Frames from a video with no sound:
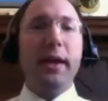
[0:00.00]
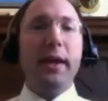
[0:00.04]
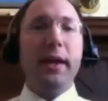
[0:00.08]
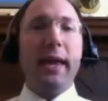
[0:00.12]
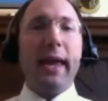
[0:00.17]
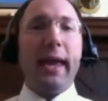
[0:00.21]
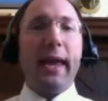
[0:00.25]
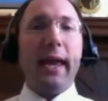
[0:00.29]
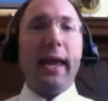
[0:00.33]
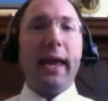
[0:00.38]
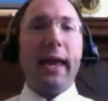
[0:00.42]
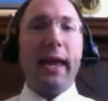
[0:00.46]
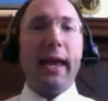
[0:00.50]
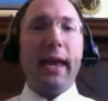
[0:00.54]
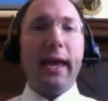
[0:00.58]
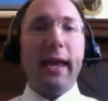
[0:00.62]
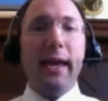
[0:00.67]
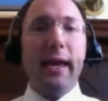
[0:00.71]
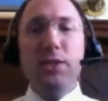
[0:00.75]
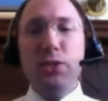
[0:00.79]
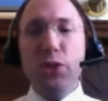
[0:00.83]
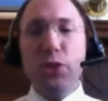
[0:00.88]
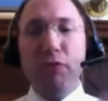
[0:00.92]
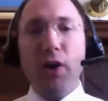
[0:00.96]

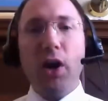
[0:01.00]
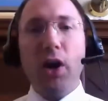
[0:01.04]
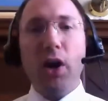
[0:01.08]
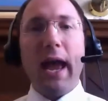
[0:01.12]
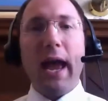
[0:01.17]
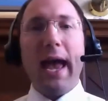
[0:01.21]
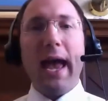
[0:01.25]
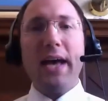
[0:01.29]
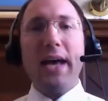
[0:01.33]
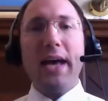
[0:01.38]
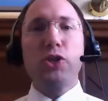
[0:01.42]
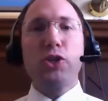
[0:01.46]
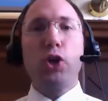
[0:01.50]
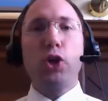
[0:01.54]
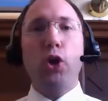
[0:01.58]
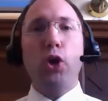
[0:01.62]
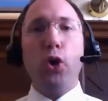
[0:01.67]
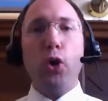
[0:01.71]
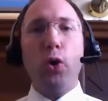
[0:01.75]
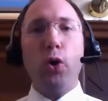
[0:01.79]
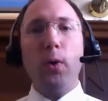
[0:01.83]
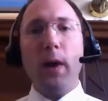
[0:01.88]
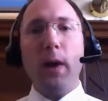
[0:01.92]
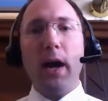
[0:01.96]
insofar as
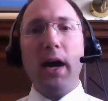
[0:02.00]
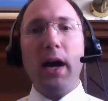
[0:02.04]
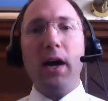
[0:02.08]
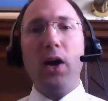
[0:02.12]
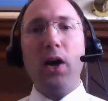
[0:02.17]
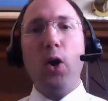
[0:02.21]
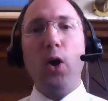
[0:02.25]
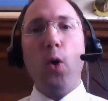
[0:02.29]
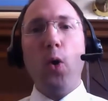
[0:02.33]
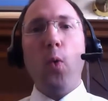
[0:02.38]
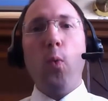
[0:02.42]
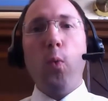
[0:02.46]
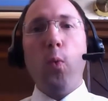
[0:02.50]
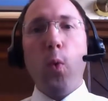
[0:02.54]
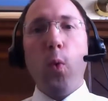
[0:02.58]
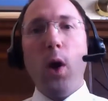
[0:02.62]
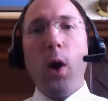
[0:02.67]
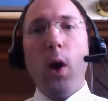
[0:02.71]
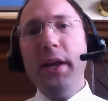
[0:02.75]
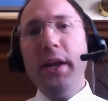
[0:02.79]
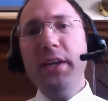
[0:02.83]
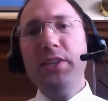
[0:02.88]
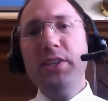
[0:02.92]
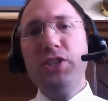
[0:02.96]
Korach
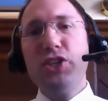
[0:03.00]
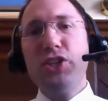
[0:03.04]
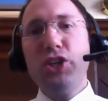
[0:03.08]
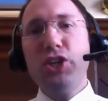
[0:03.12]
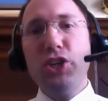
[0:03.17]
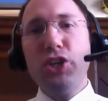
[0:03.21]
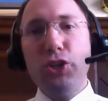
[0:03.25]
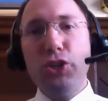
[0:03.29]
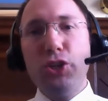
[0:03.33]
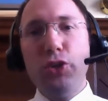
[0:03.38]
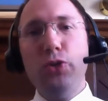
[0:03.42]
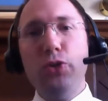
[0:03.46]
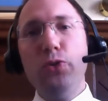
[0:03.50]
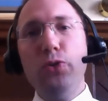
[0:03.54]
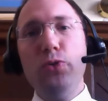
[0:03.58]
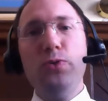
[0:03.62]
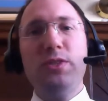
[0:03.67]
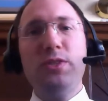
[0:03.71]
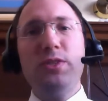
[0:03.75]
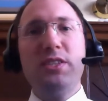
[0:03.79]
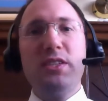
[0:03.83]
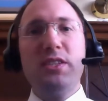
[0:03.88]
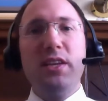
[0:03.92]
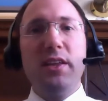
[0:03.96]
wanted to
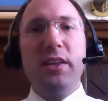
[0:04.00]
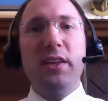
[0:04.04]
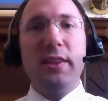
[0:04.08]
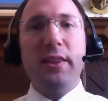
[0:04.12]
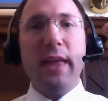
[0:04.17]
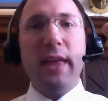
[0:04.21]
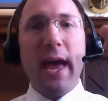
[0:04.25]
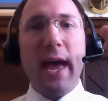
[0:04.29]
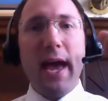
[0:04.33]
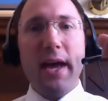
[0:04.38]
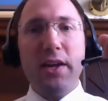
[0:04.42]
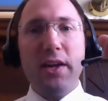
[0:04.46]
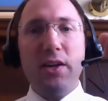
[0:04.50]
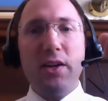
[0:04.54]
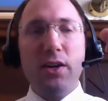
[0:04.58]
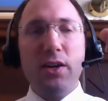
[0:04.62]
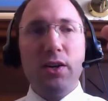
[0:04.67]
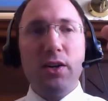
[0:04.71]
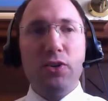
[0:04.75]
use that